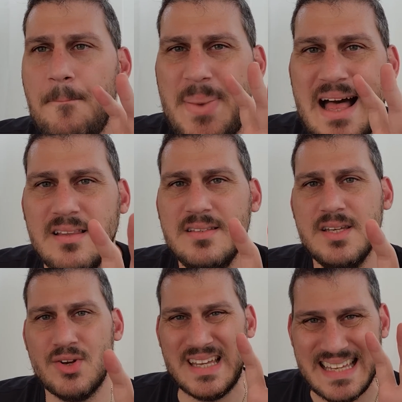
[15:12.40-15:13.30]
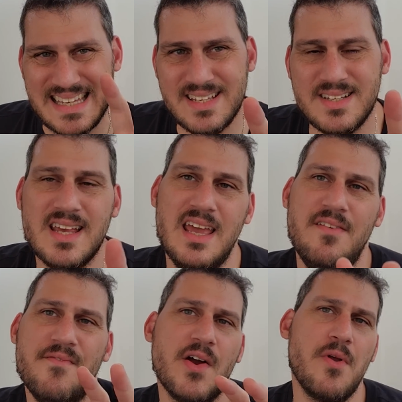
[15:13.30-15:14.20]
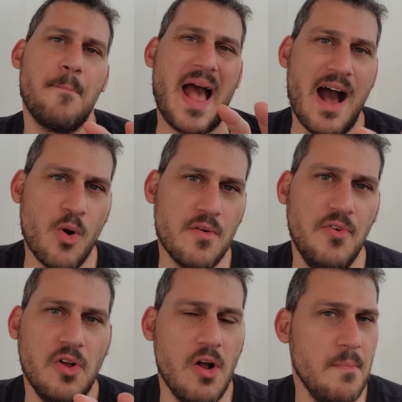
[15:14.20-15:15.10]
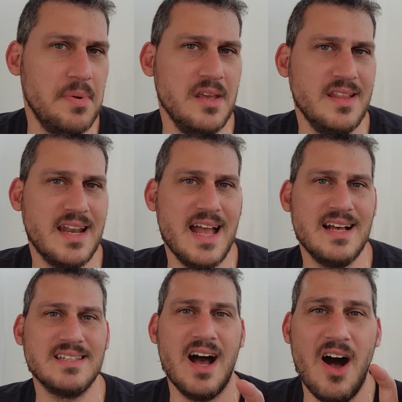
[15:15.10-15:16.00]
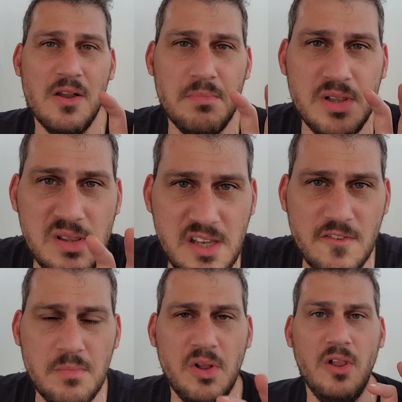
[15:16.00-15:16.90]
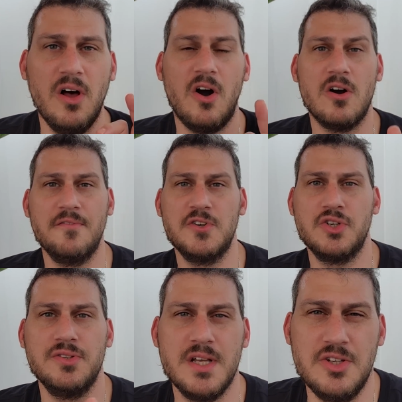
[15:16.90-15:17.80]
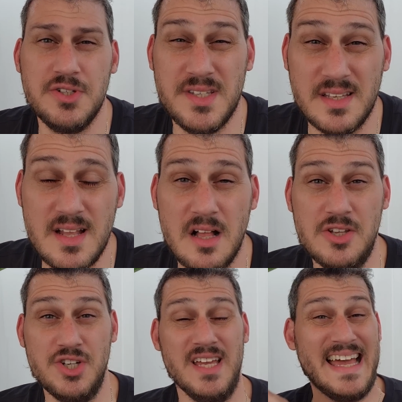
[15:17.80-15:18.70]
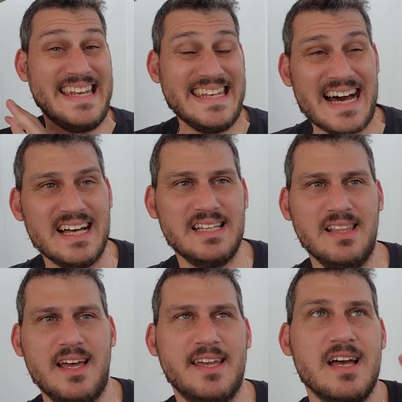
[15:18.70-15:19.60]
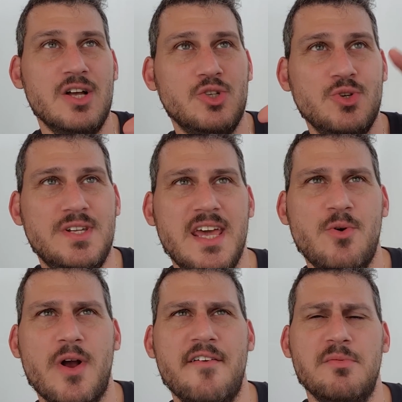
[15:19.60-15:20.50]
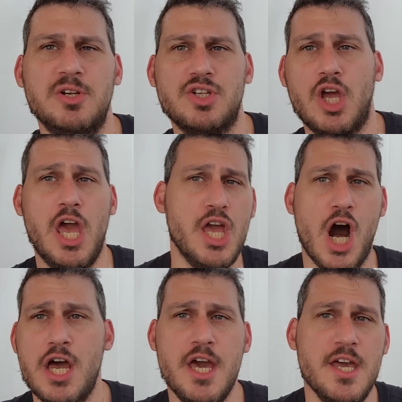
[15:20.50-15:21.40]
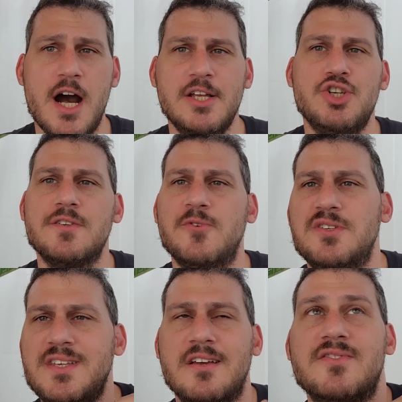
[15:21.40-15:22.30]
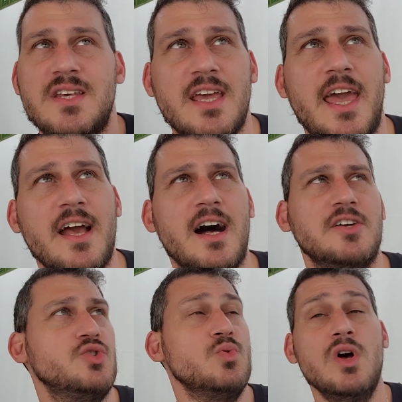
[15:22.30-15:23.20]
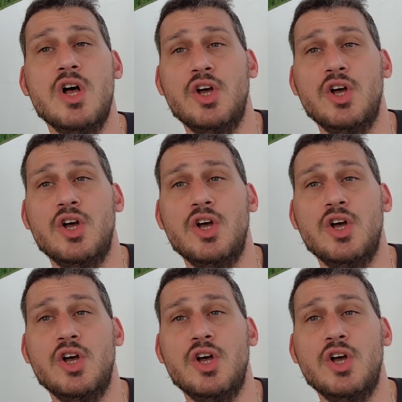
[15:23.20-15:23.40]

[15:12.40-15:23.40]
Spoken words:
Palantir is a very powerful company that has unbelievable artificial intelligence technology. And not like today where everybody's like AI, just for the sake of saying AI to,